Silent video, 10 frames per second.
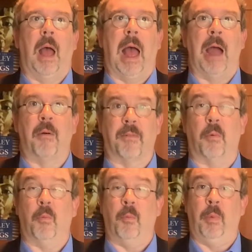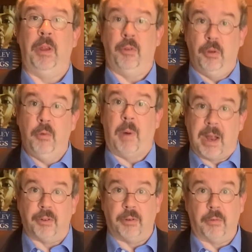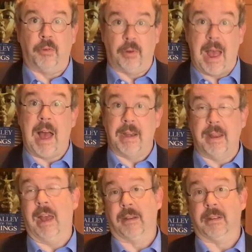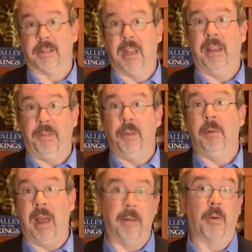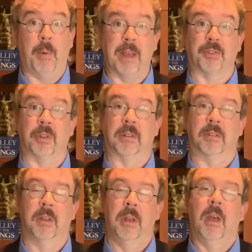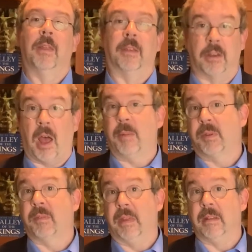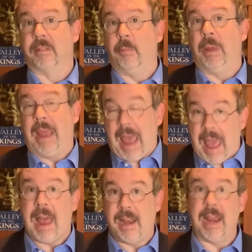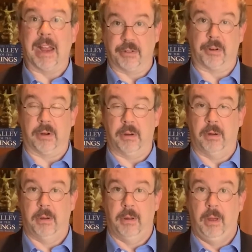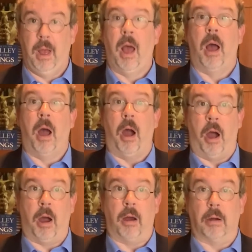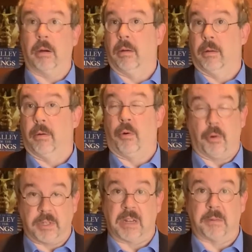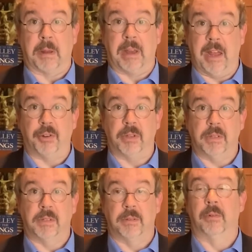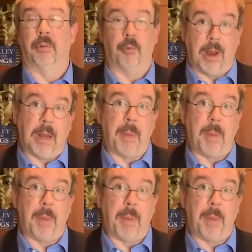However, we do want you to contact us if you have questions. The types of things that we can answer are course expectations, grading